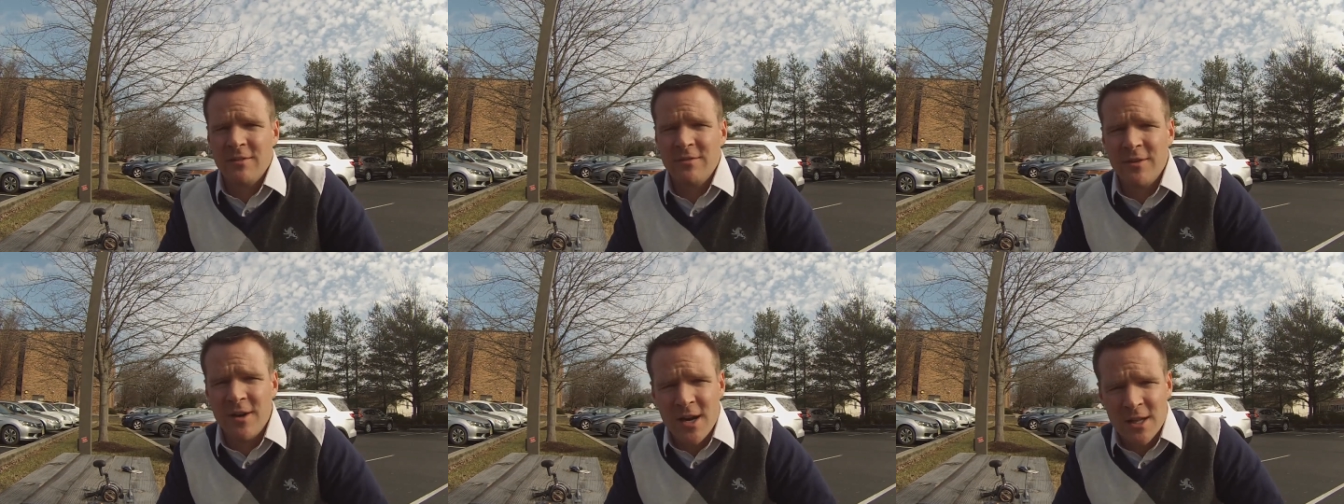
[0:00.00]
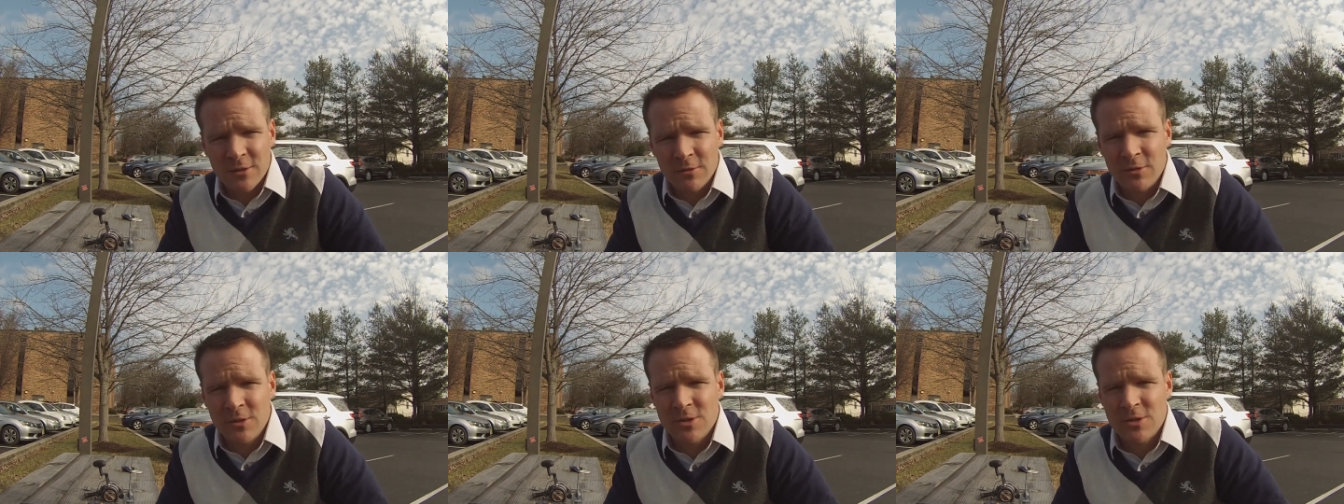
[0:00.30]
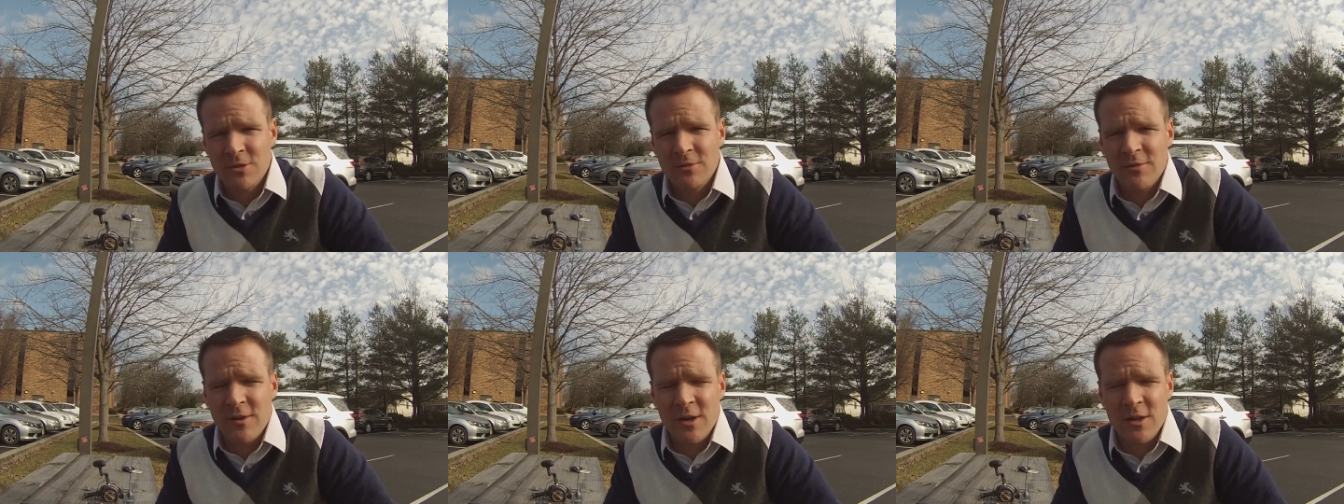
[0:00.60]
followers
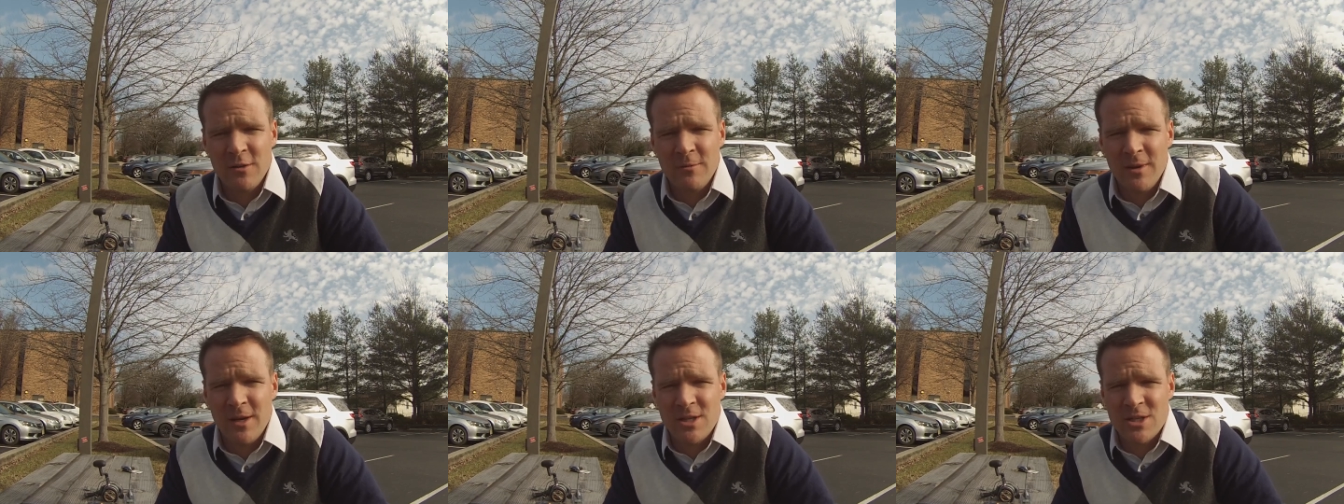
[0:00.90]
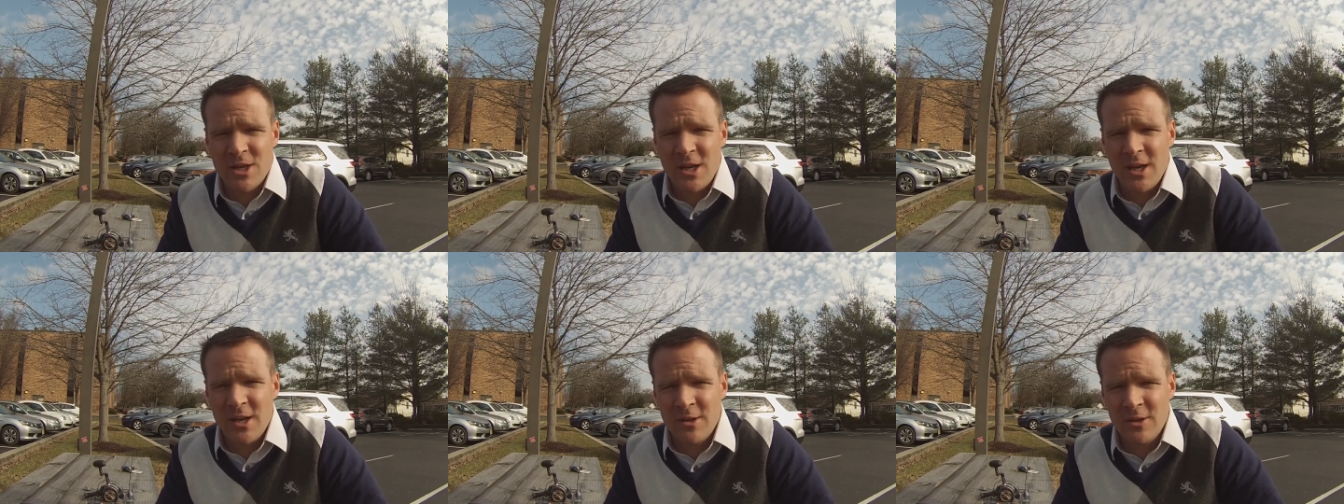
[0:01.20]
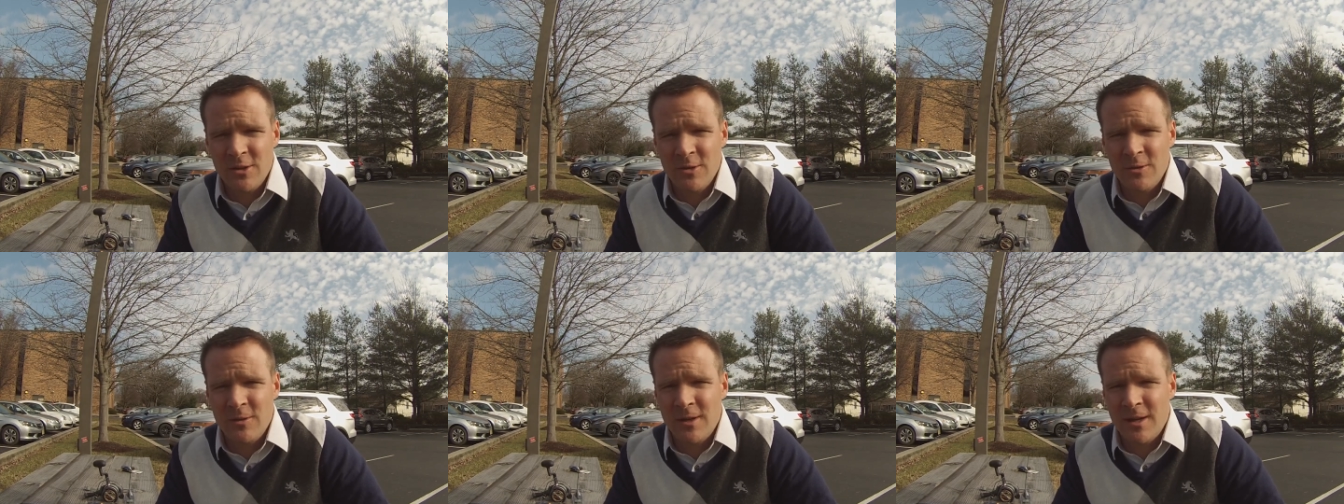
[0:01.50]
who follow my
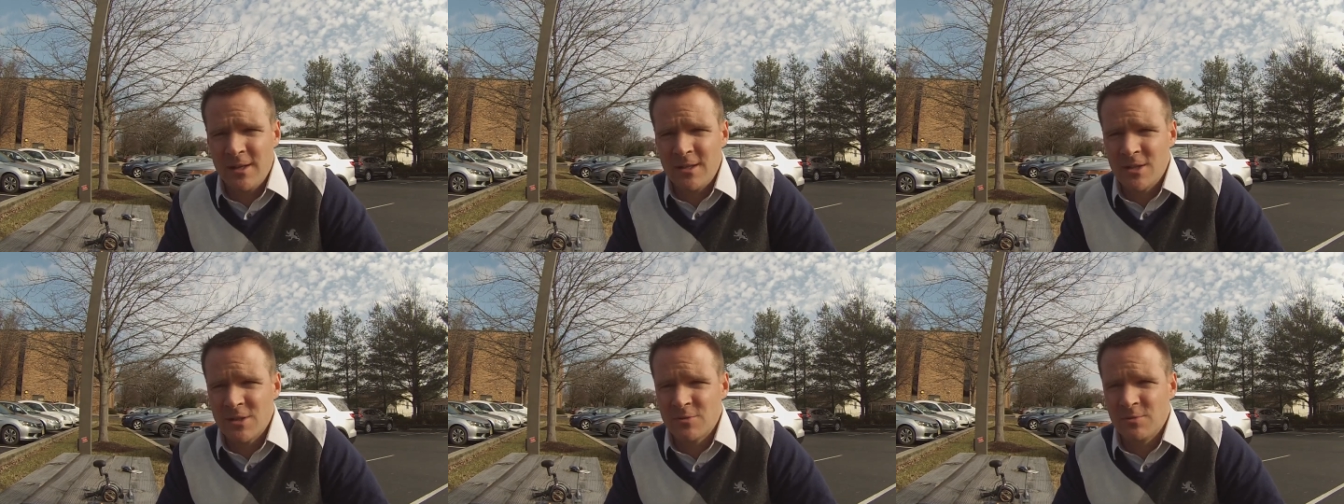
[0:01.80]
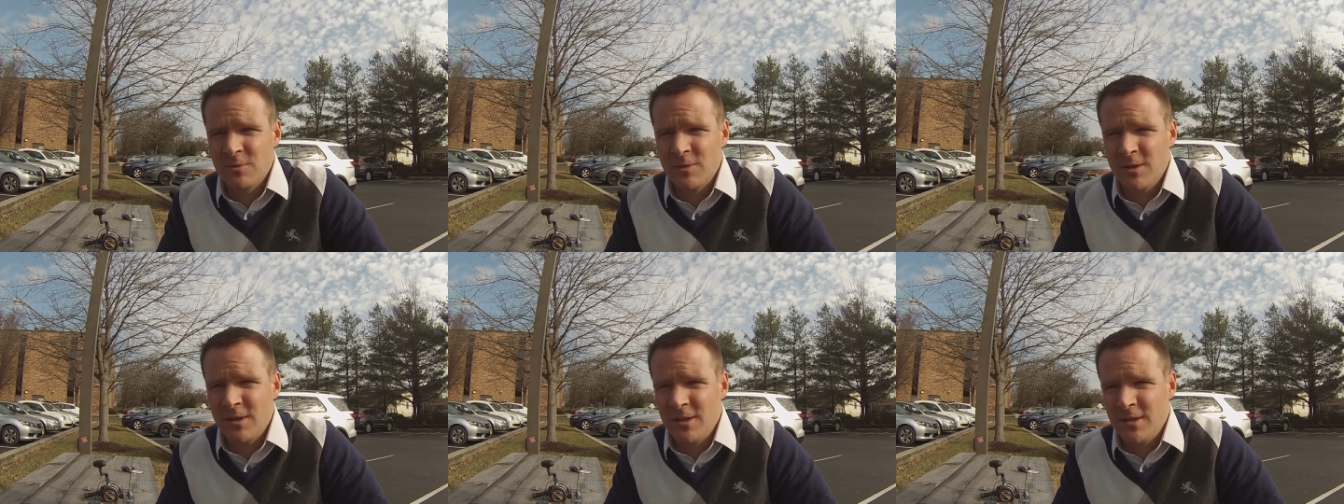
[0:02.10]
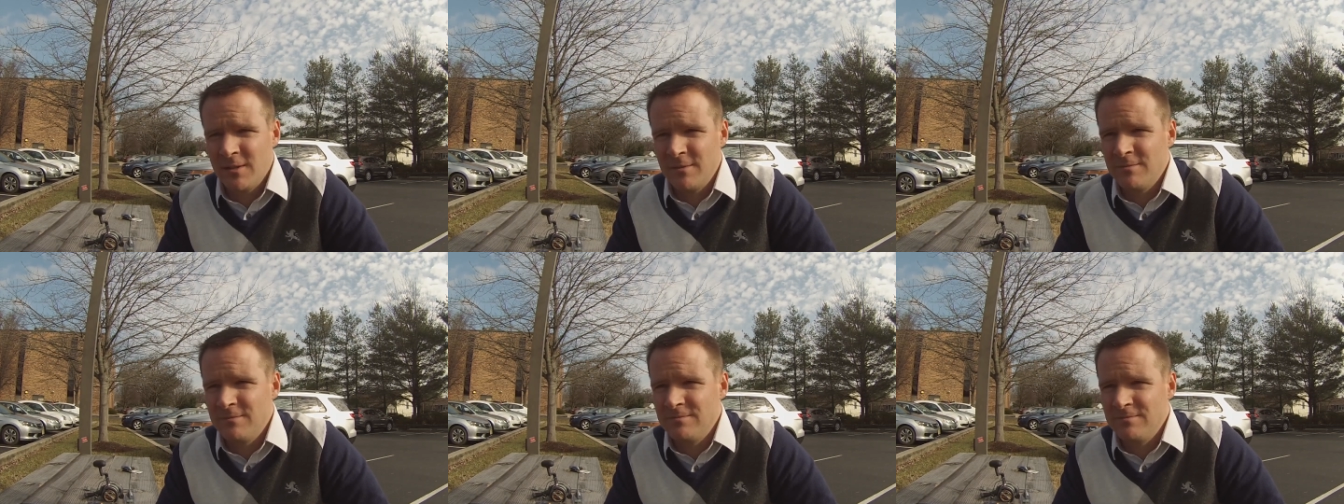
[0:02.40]
channel and I just want
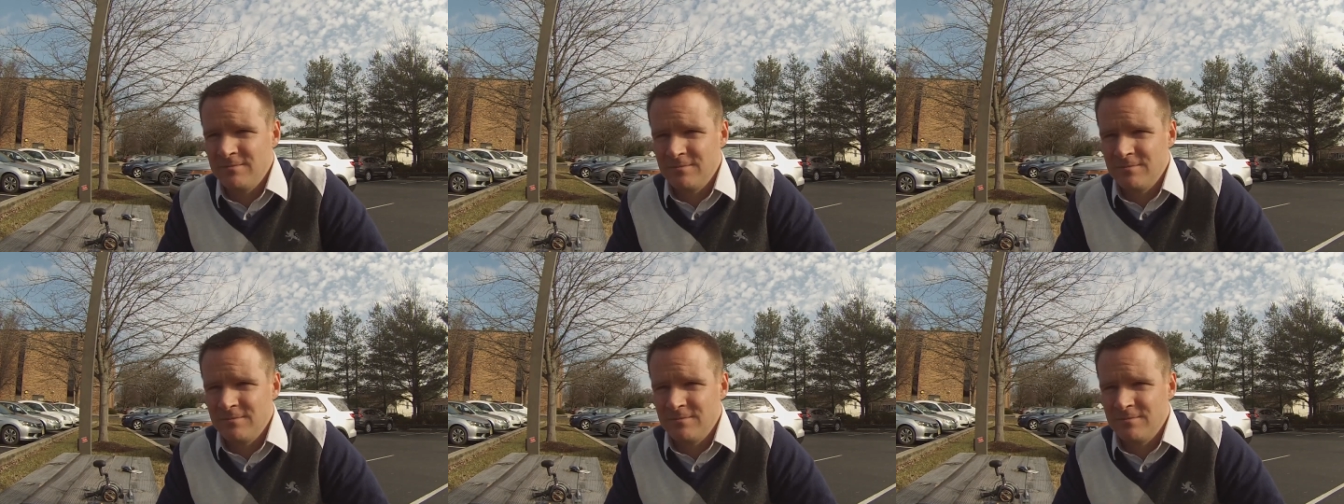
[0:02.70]
to